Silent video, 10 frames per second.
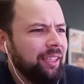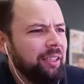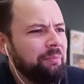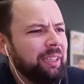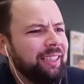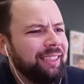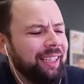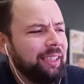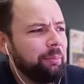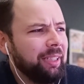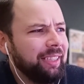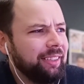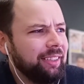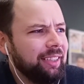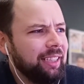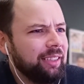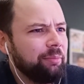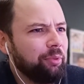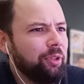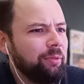But it's kind of basic. That's the
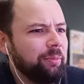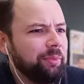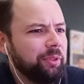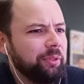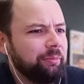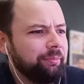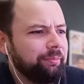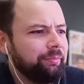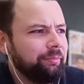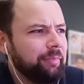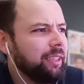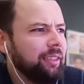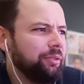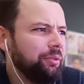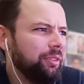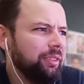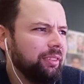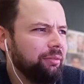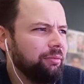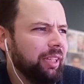problem. So, but it's good.
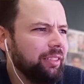Who cares?